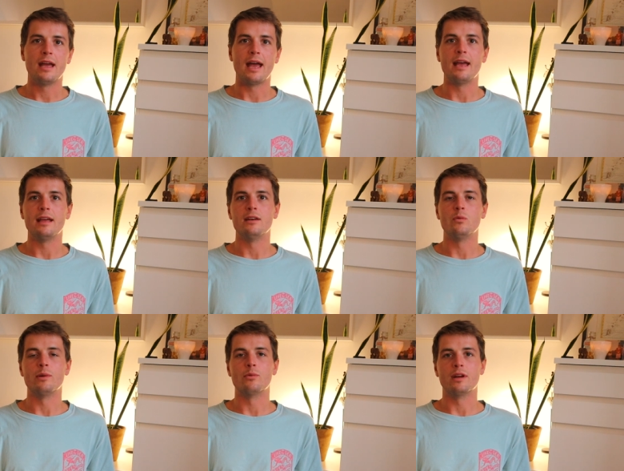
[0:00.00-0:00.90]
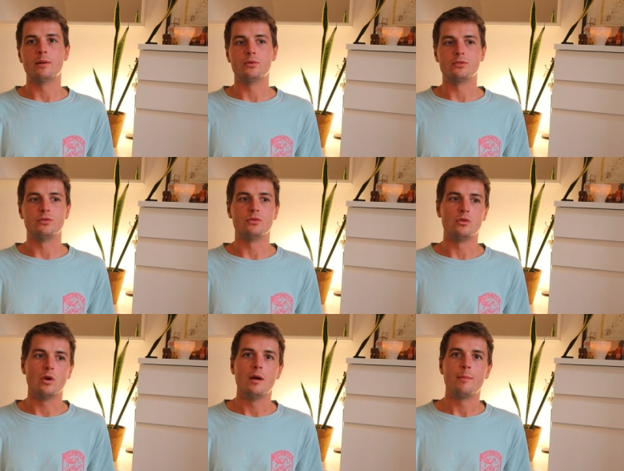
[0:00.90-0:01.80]
and we were able
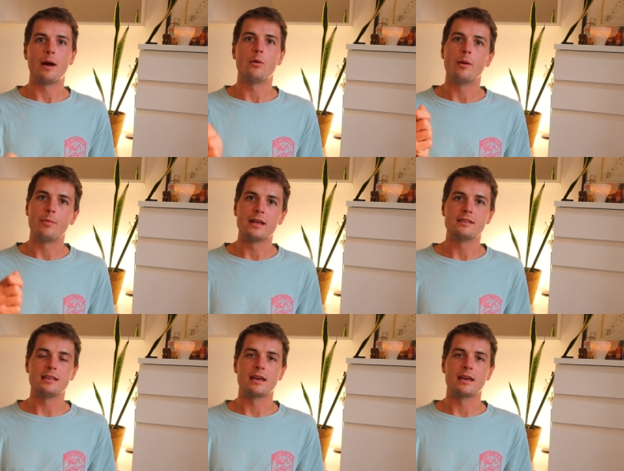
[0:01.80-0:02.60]
to power up against the